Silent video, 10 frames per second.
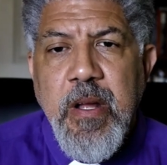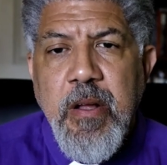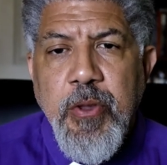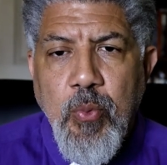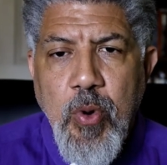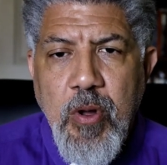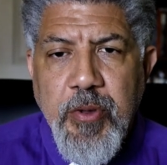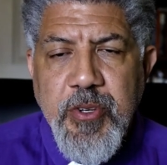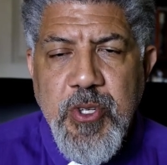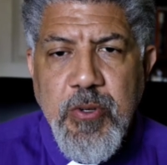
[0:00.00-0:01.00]
The
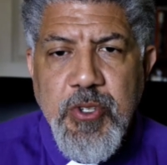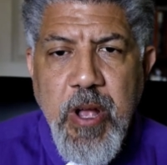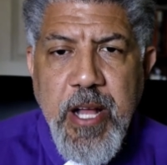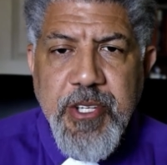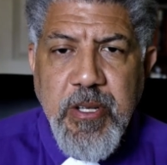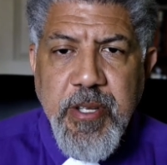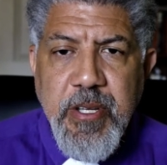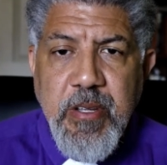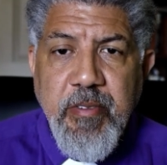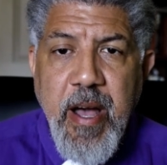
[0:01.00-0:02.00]
world is so tragically
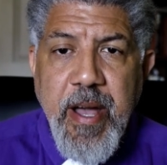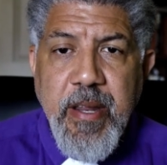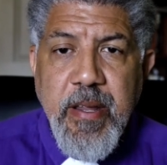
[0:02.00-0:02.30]
divided,